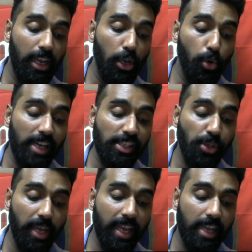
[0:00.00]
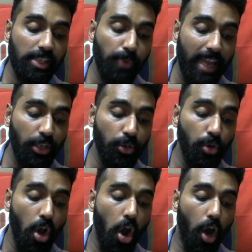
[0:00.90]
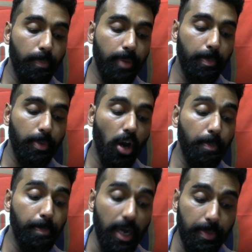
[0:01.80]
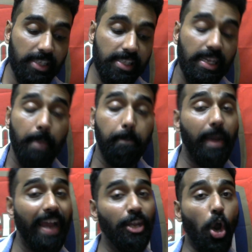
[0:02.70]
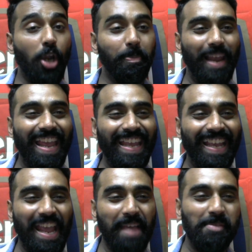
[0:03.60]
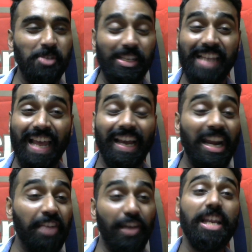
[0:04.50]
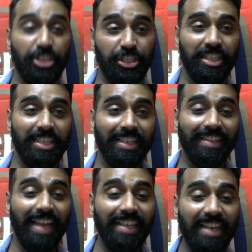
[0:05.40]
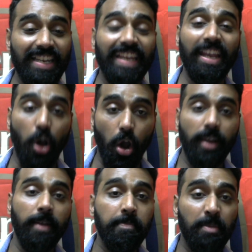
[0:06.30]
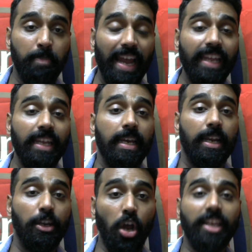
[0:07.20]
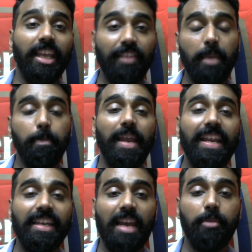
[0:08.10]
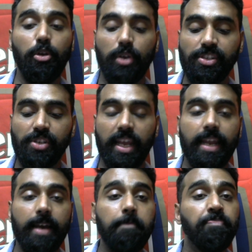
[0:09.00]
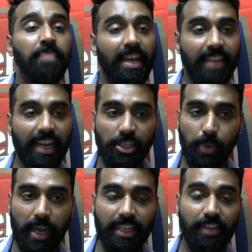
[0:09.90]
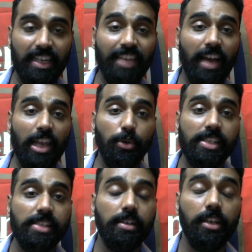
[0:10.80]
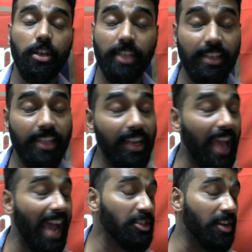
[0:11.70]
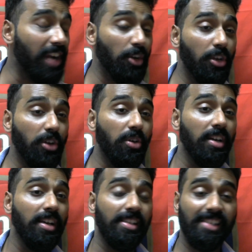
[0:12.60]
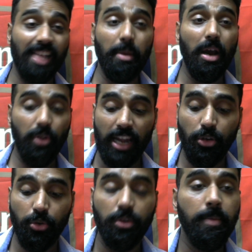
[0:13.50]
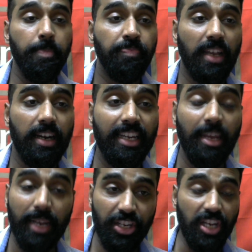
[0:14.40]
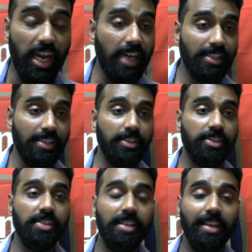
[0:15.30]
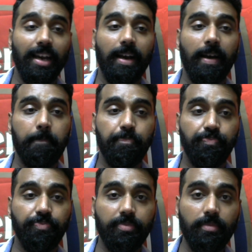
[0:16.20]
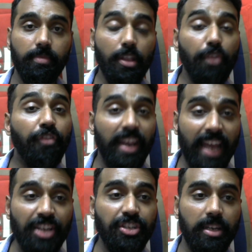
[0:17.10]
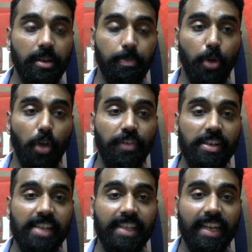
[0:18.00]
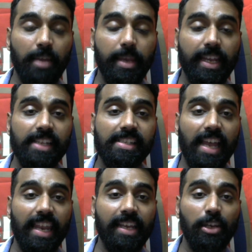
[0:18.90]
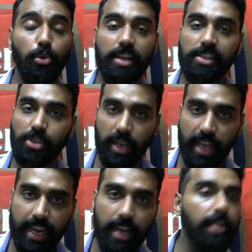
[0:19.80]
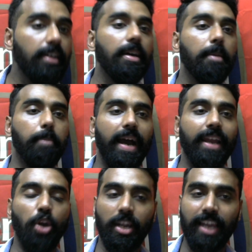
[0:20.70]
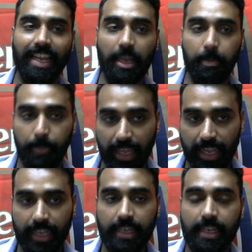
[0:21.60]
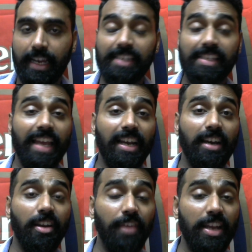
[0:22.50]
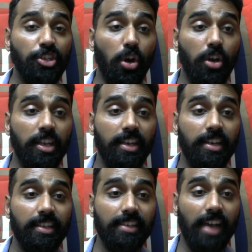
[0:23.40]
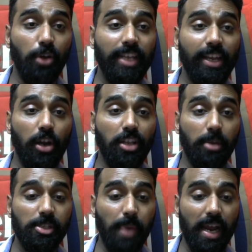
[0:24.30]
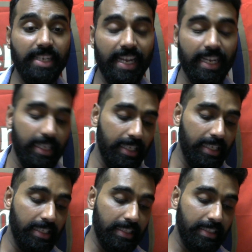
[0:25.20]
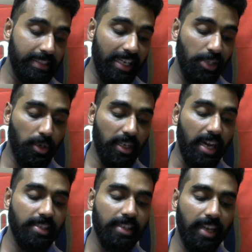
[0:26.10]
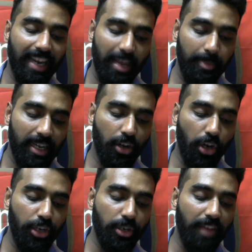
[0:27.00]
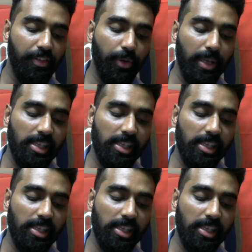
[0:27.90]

Lucas Torreira's value on, on purpose by not playing him. So it's like a revenge that they're taking on by not giving him playing time, Lucas Torreira, and that is why they will devalue his. Uh, you know, they will actually try to you know somehow try to uh, diminish Arsenal's uh, financial profits that they can make in selling Lucas Torreira by not letting him play. It's like a revenge on uh, how they got Thomas Partey. That is what Arsenal are claiming, according to David Nunez.